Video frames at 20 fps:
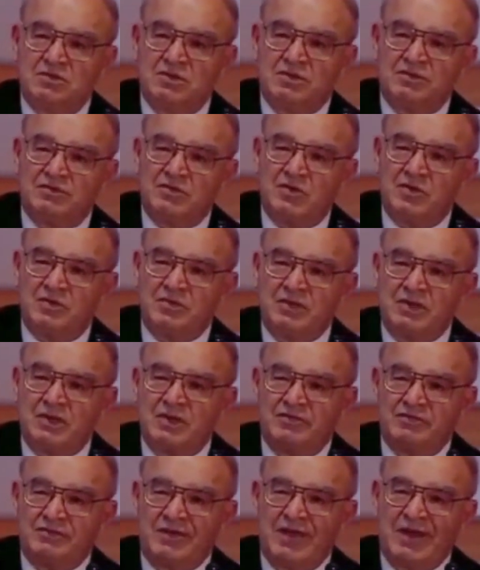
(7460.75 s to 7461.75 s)
performing
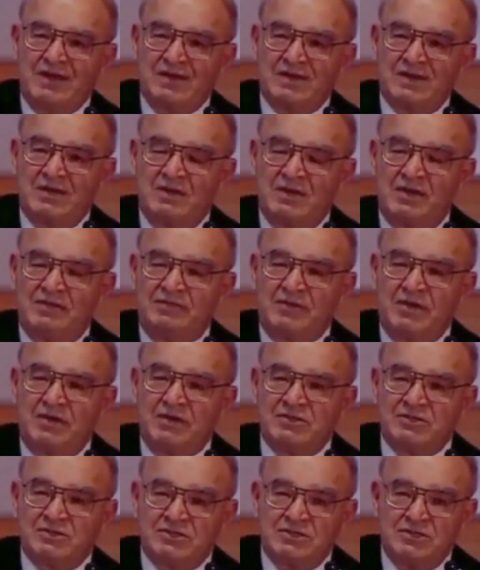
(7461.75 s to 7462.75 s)
a
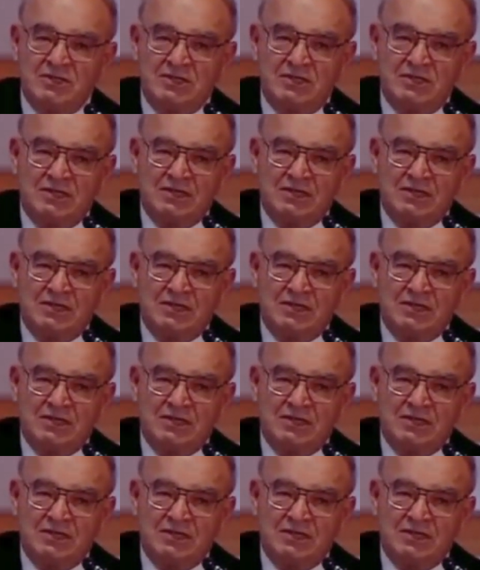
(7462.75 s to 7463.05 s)
function